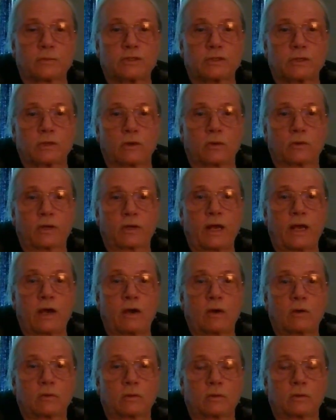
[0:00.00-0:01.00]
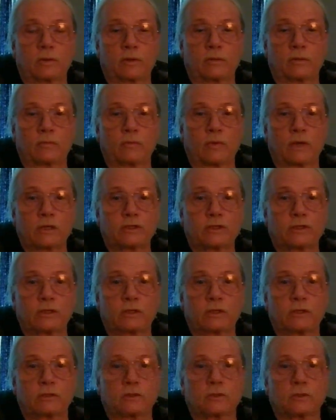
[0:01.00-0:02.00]
So now uh, Russia
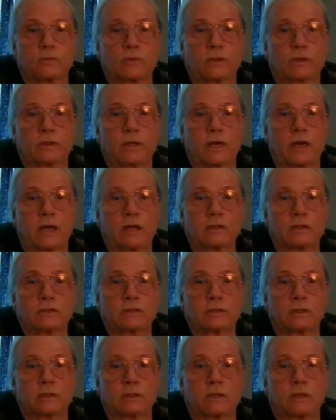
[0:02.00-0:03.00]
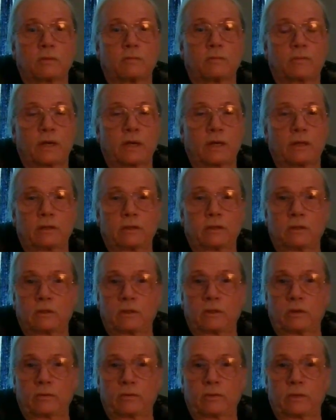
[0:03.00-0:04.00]
is realizing that, by, you
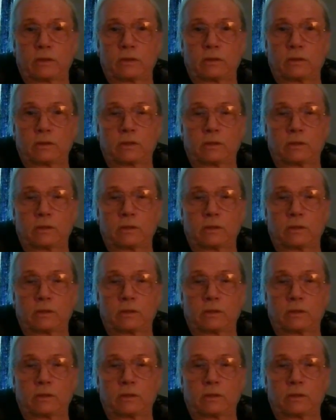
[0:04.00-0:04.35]
know, the,